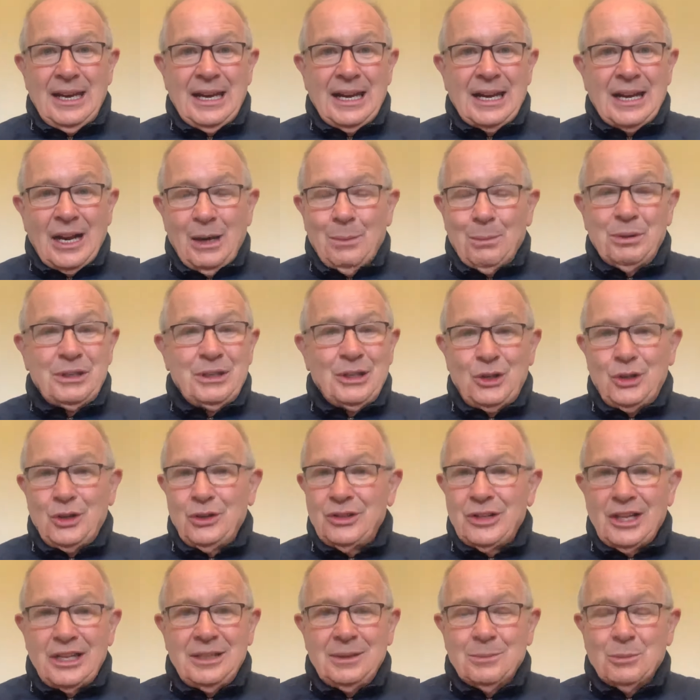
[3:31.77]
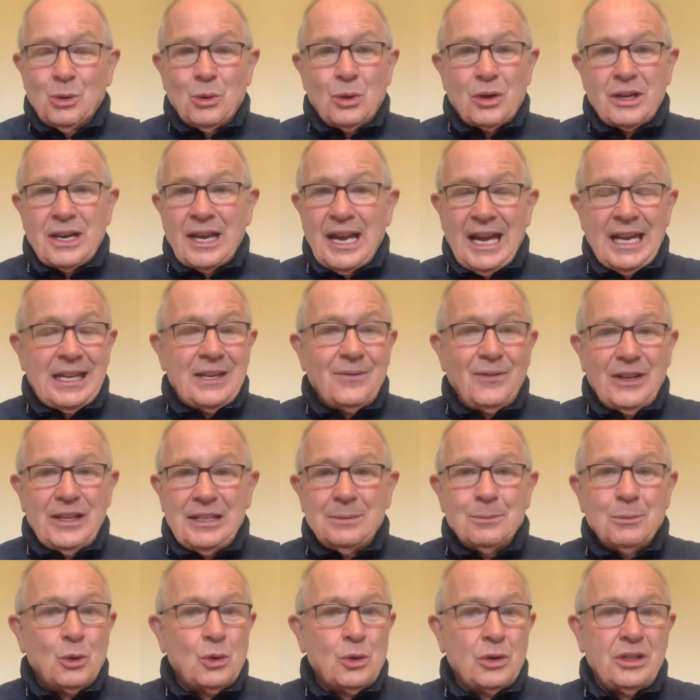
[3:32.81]
competitions anymore can't have any
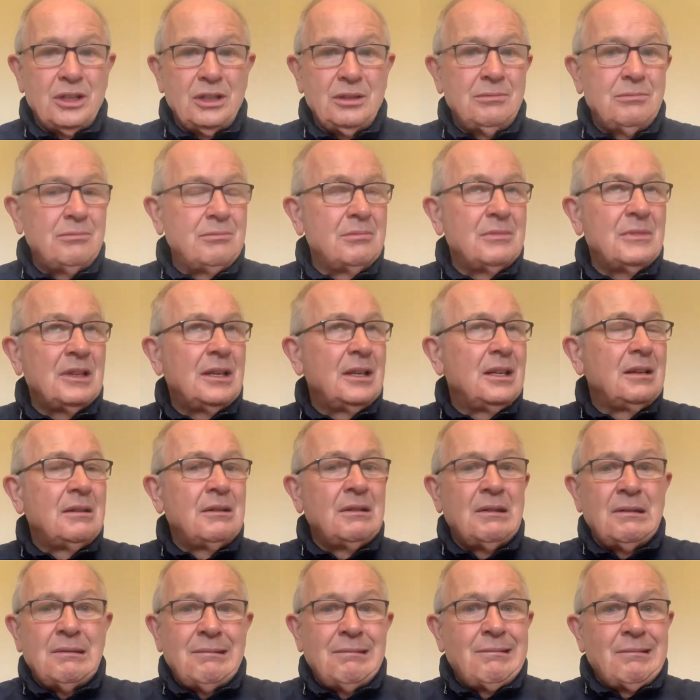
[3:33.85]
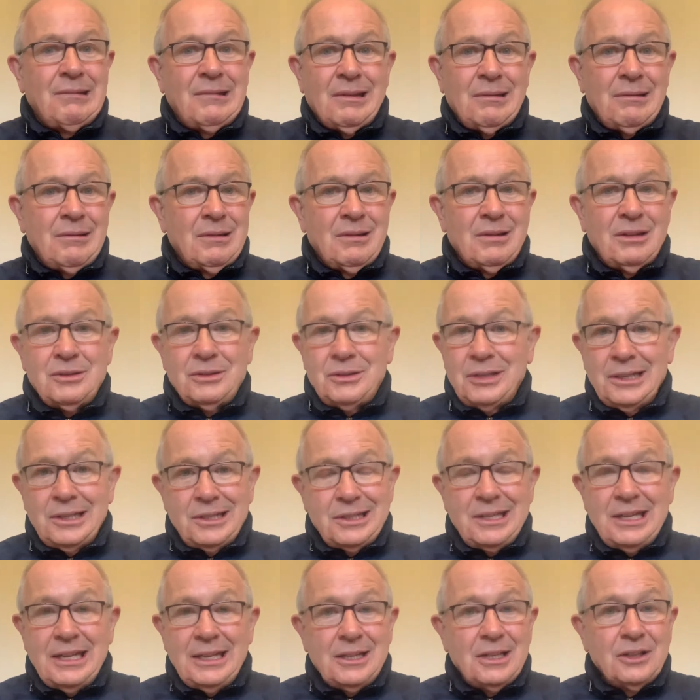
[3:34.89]
more than
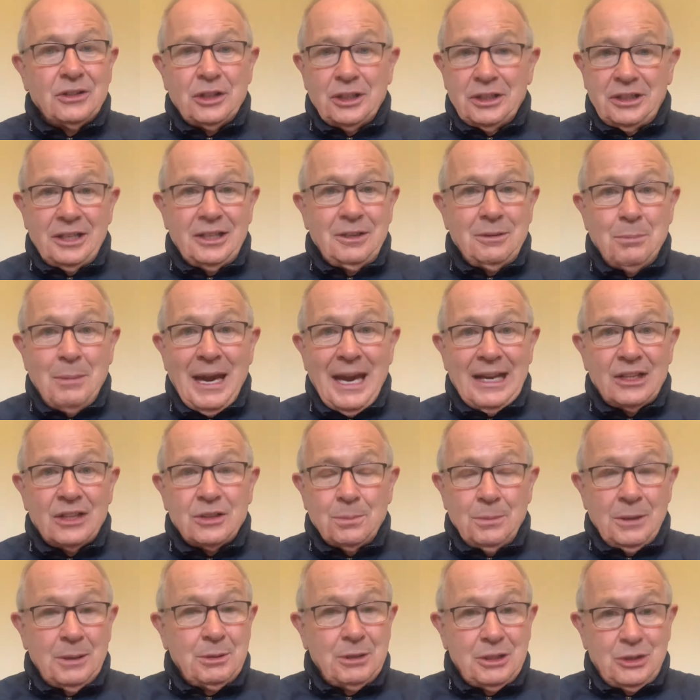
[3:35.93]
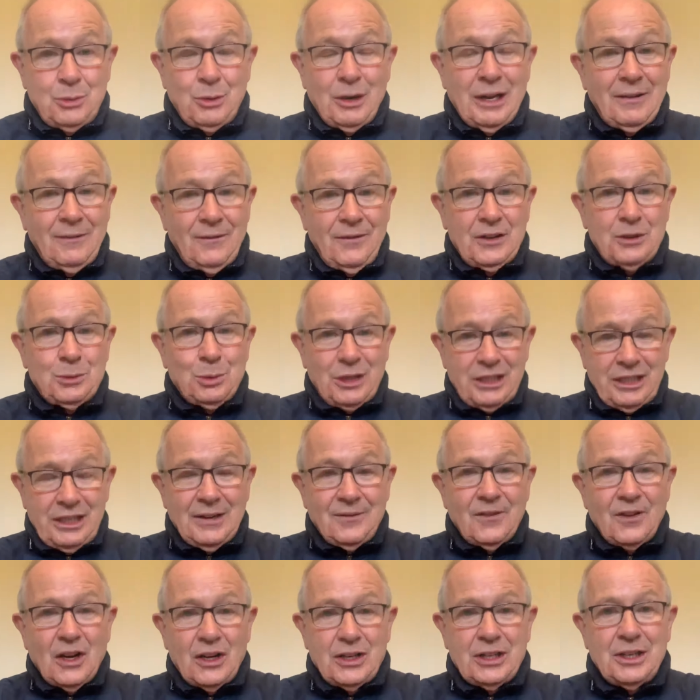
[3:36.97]
16, I think, max, maybe 12 is what
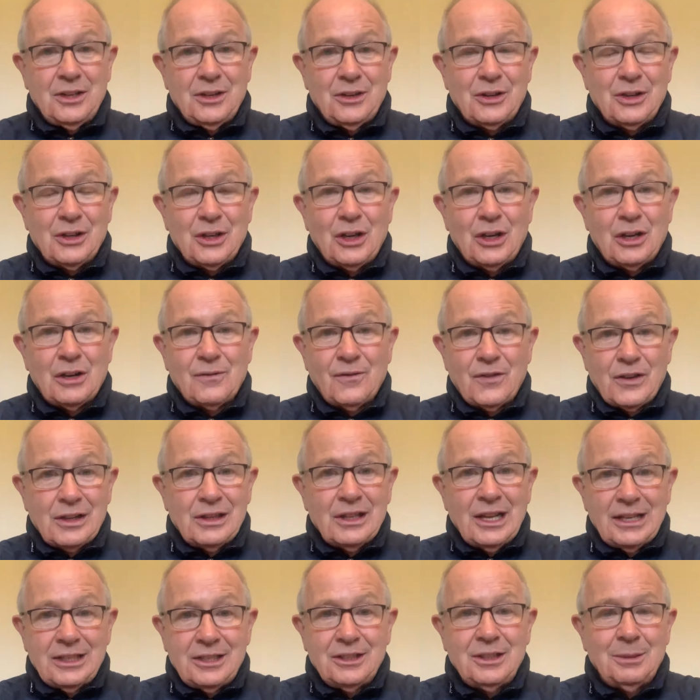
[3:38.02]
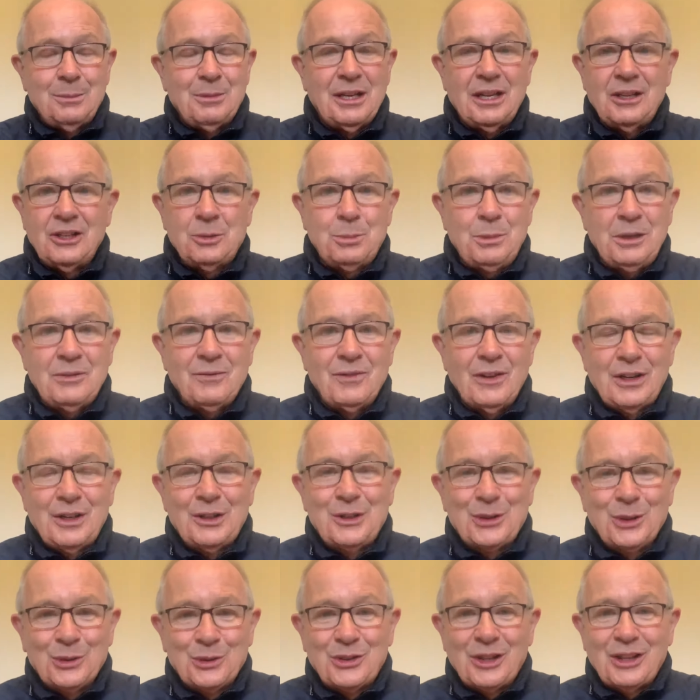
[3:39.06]
they've got here in Cork for a lot of them, and it's been very
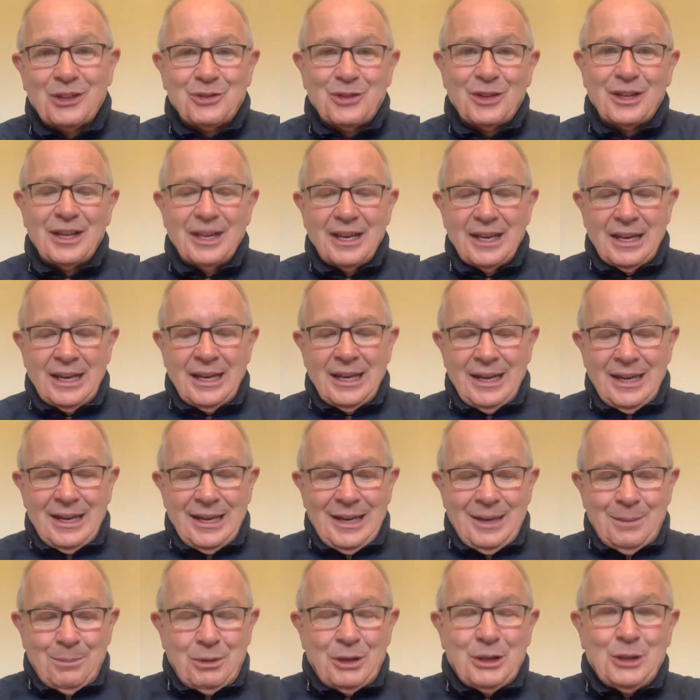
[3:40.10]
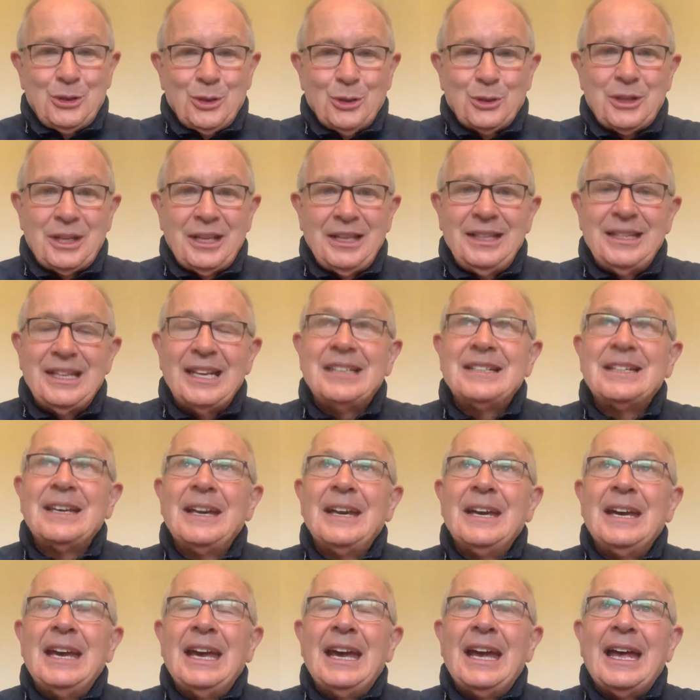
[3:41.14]
successful. But I just think that
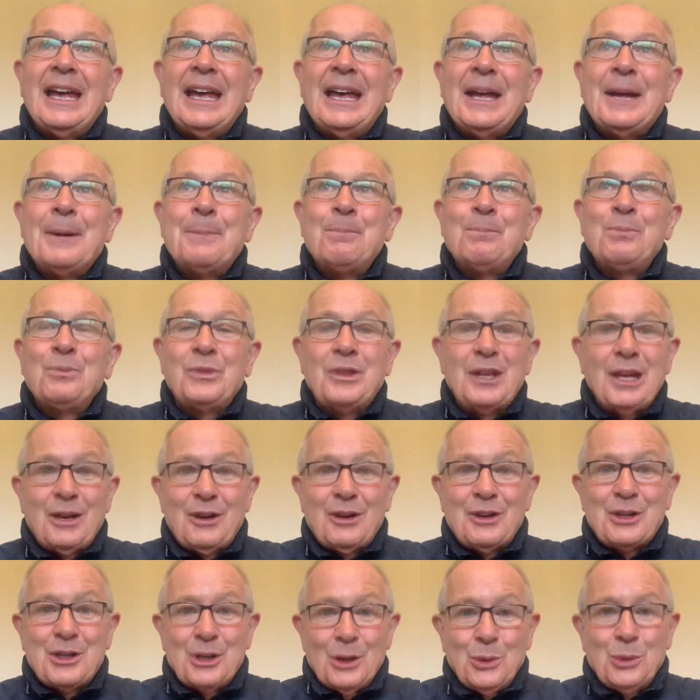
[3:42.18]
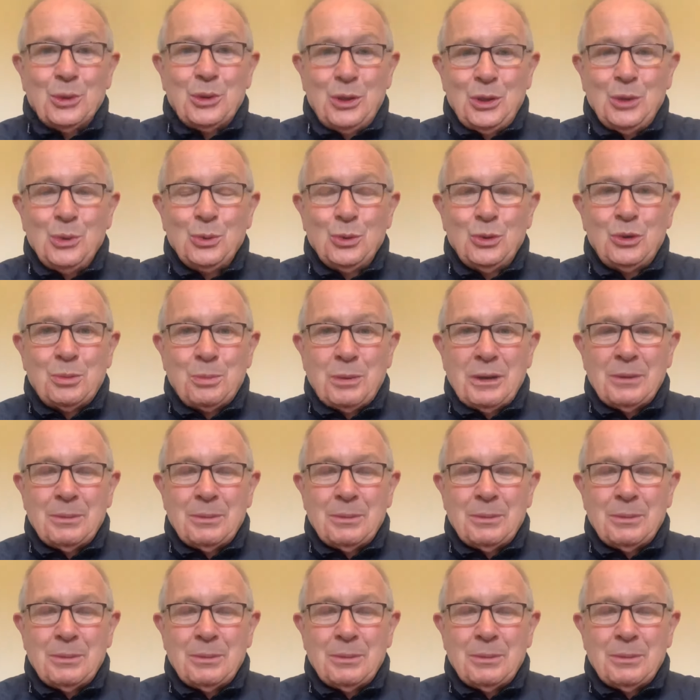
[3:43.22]
there are no huge